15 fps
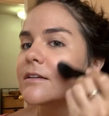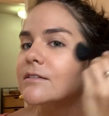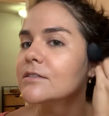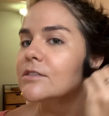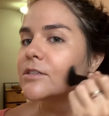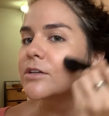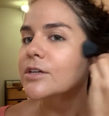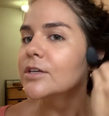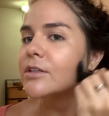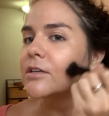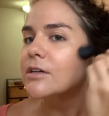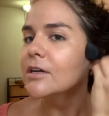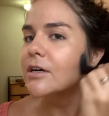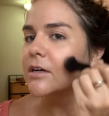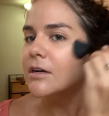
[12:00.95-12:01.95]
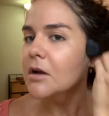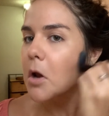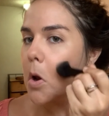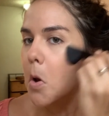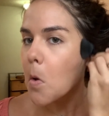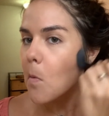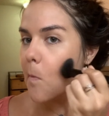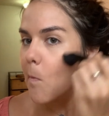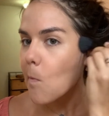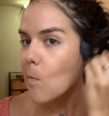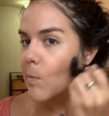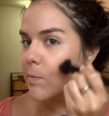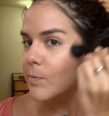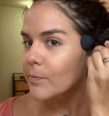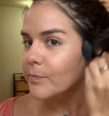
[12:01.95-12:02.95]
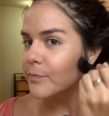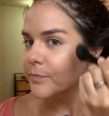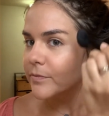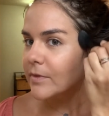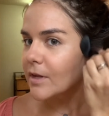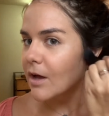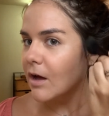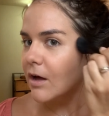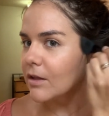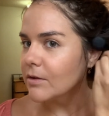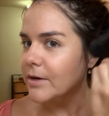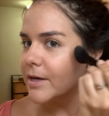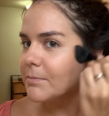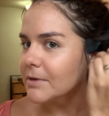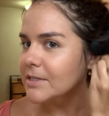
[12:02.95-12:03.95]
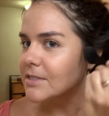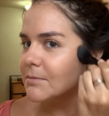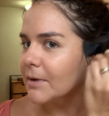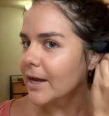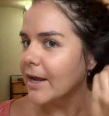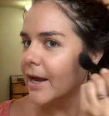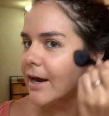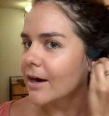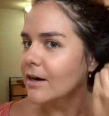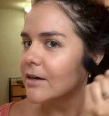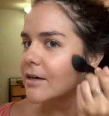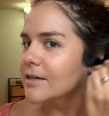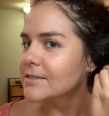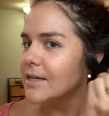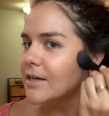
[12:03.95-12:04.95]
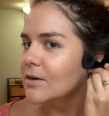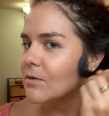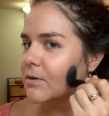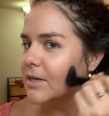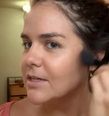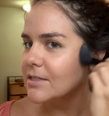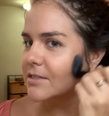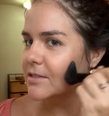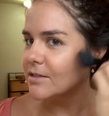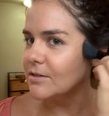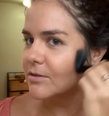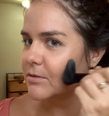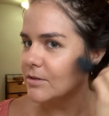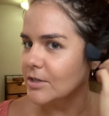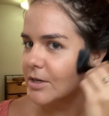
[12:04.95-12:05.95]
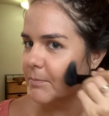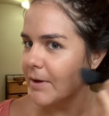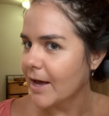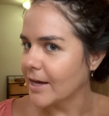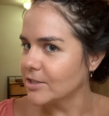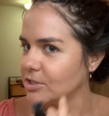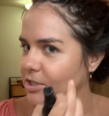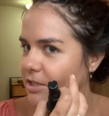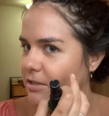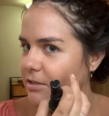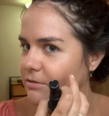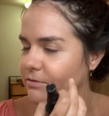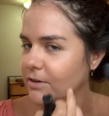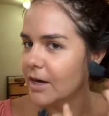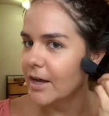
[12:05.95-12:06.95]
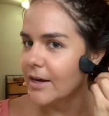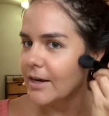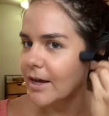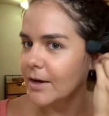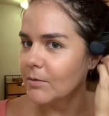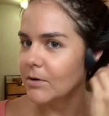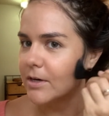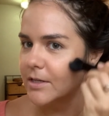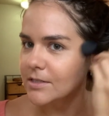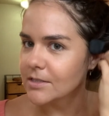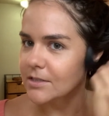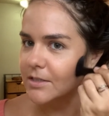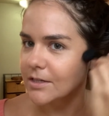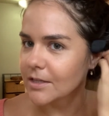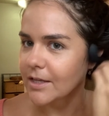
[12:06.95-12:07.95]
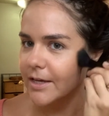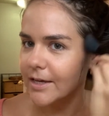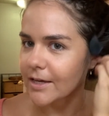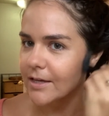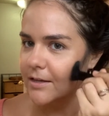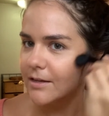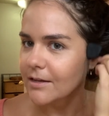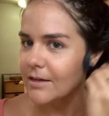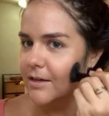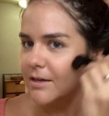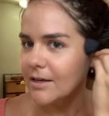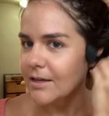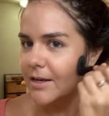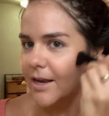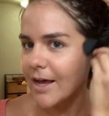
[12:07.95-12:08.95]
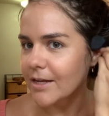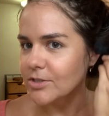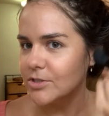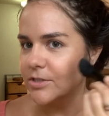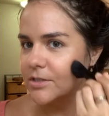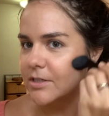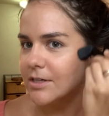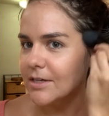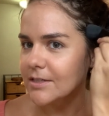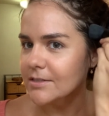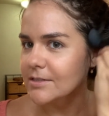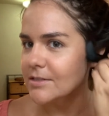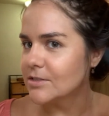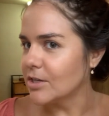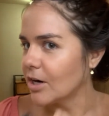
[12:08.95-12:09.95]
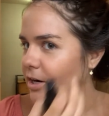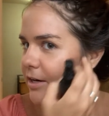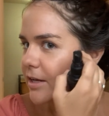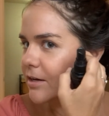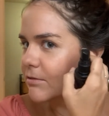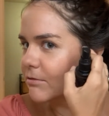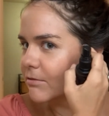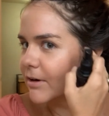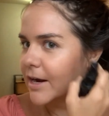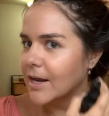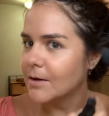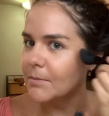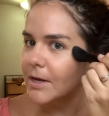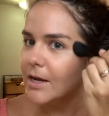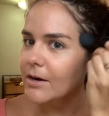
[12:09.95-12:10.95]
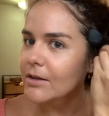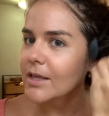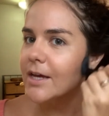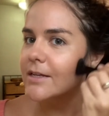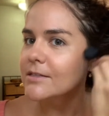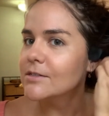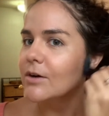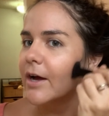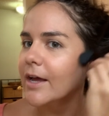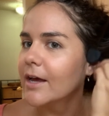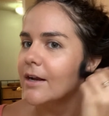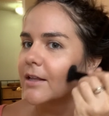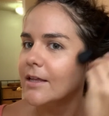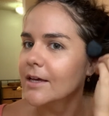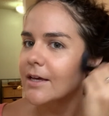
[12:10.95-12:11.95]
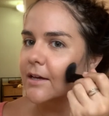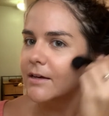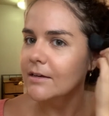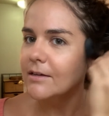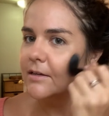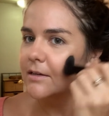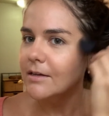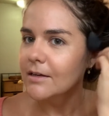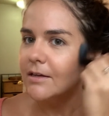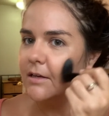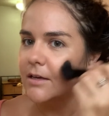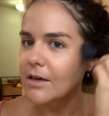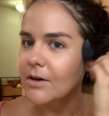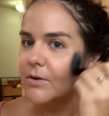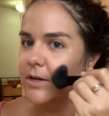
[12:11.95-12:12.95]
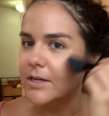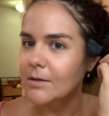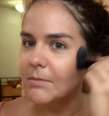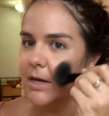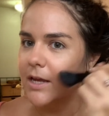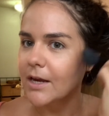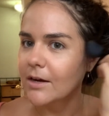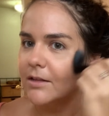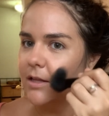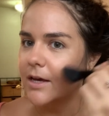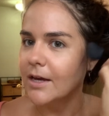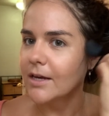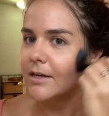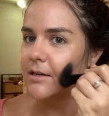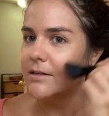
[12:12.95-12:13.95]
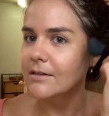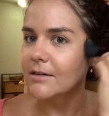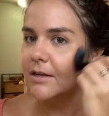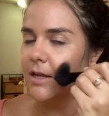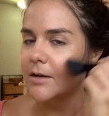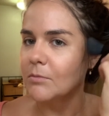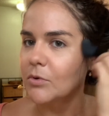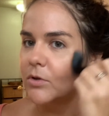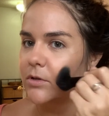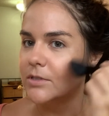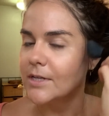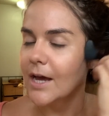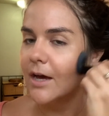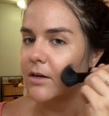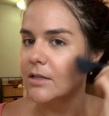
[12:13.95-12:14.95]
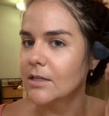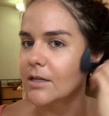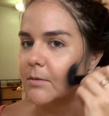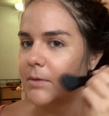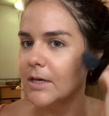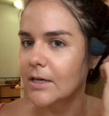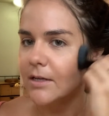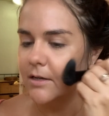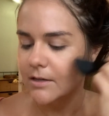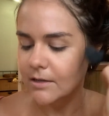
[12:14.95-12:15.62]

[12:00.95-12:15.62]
circular all the way up into my hair because I don't want it to look patchy in the front. I want it to look like it naturally is starting right at my hairline. So I kind of like go into my hairline and pull down a little bit.